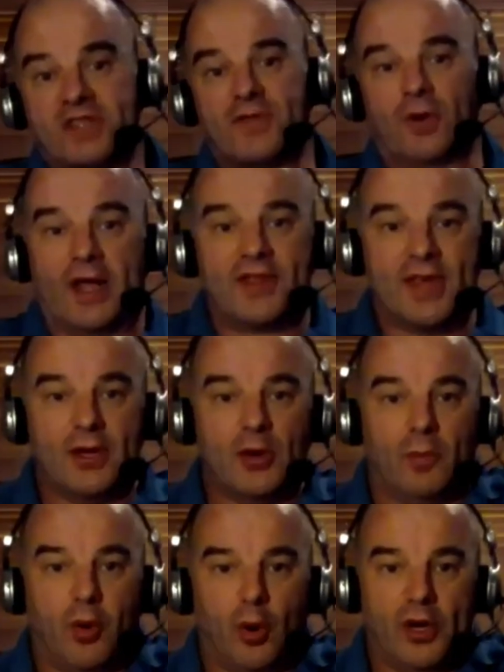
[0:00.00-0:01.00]
of all, I think your
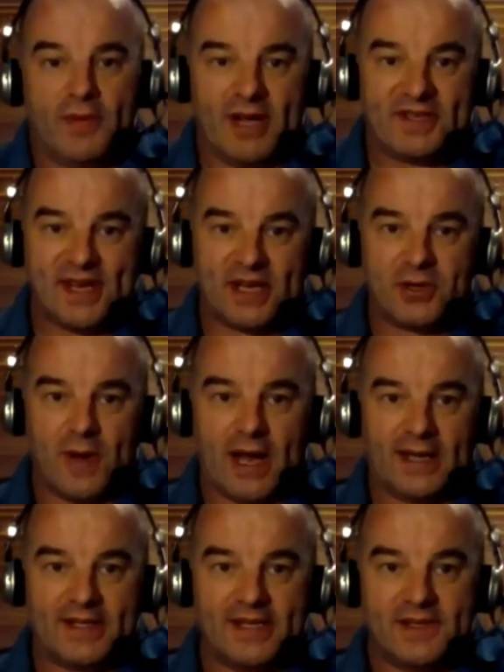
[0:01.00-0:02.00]
point about
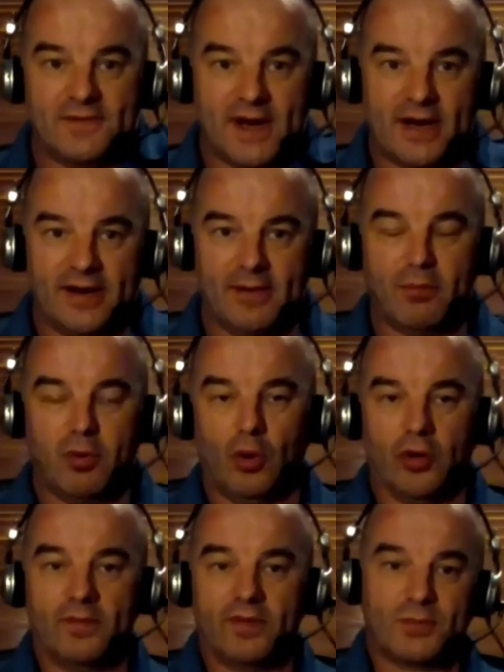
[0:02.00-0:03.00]
sexuality is very
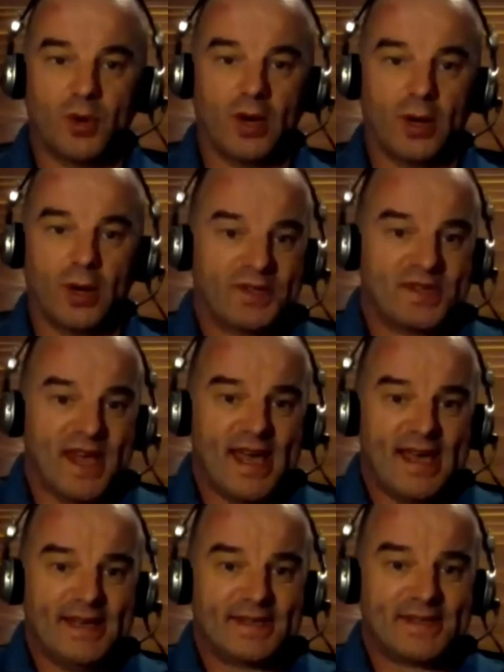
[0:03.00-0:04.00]
important, because what I want to say
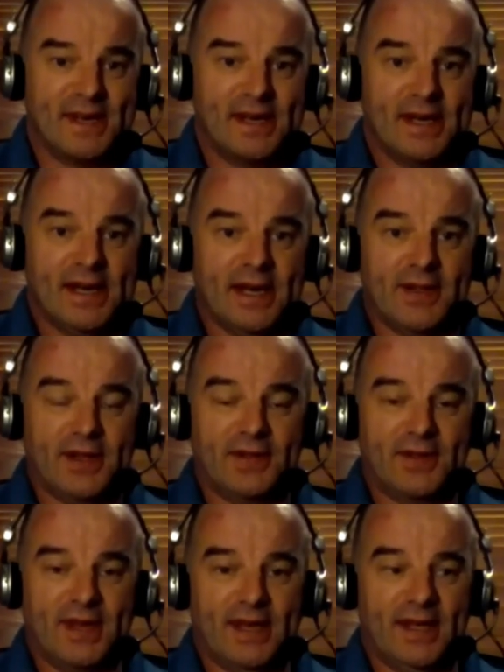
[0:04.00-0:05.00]
is that
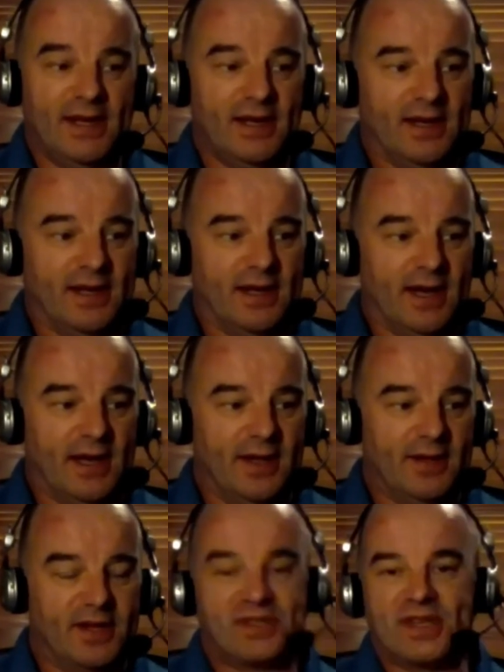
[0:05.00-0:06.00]
the
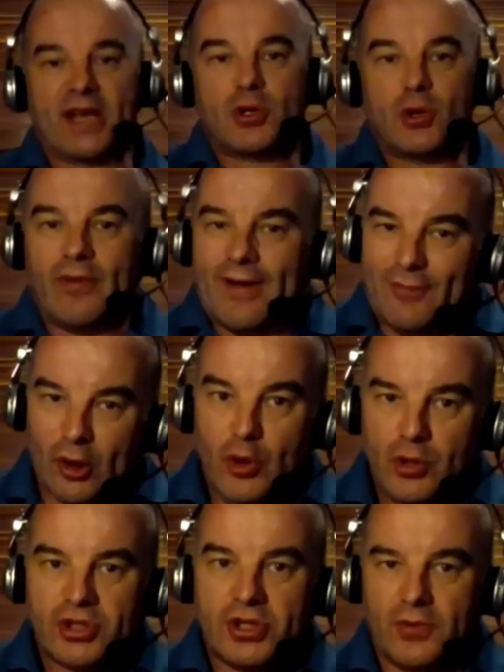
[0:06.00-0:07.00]
sexual
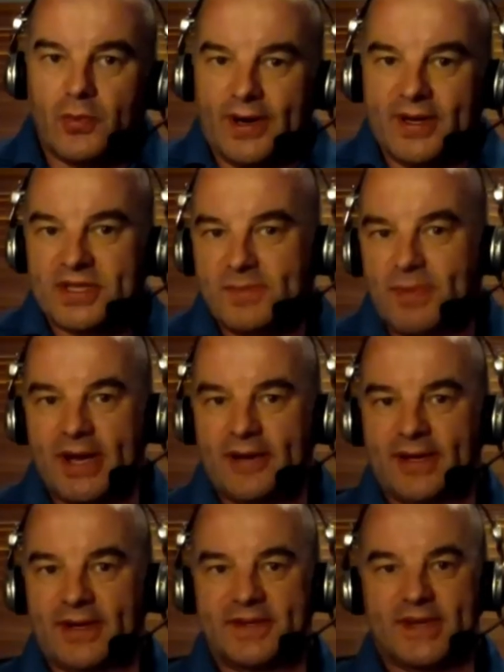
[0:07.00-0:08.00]
revolution we're
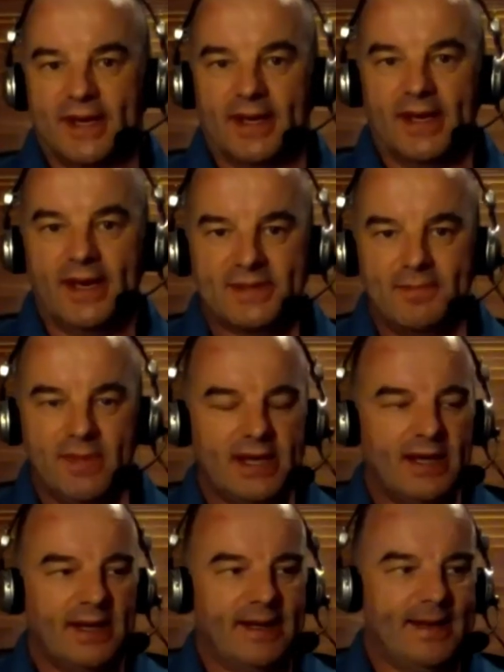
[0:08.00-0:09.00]
experiencing is
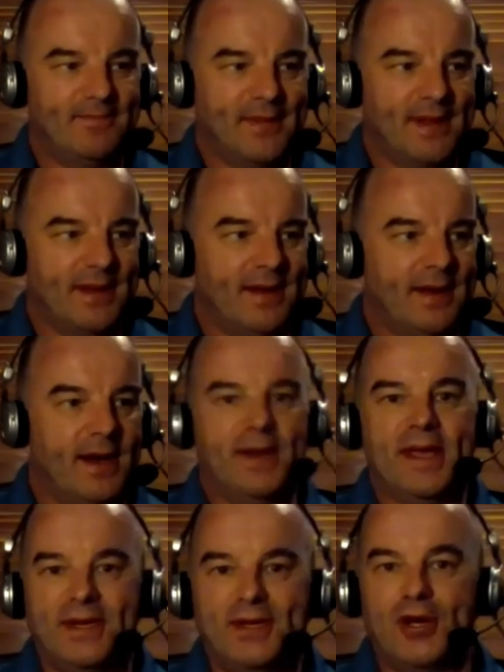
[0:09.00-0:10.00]
merely an
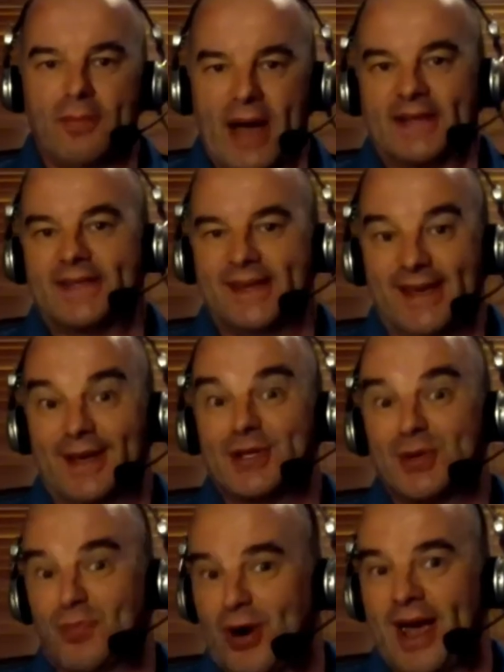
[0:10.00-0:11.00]
idiomatic
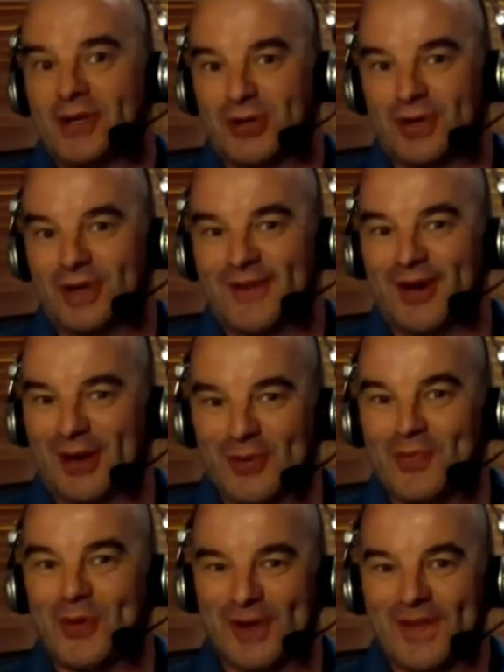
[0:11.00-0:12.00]
expression, if I could
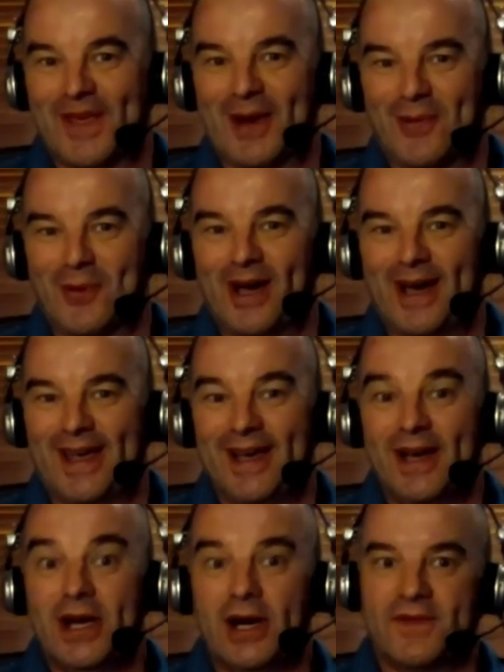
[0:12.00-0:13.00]
put it that way,
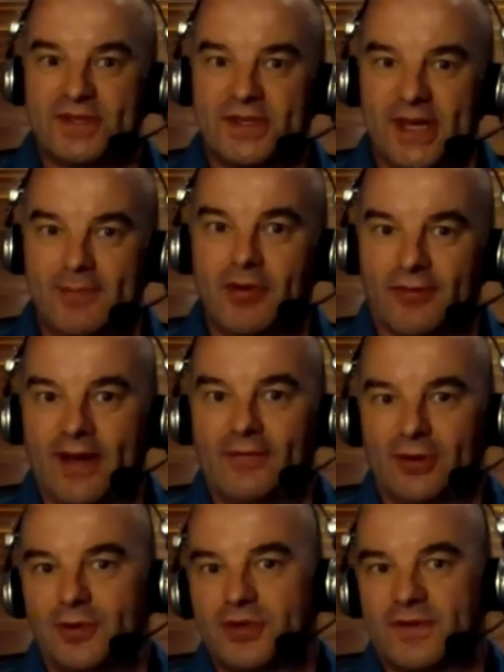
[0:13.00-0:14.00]
of this deeper
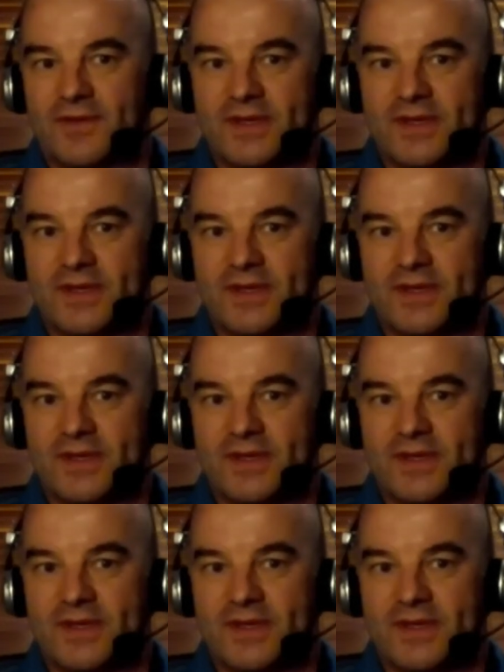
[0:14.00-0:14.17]
revolution of the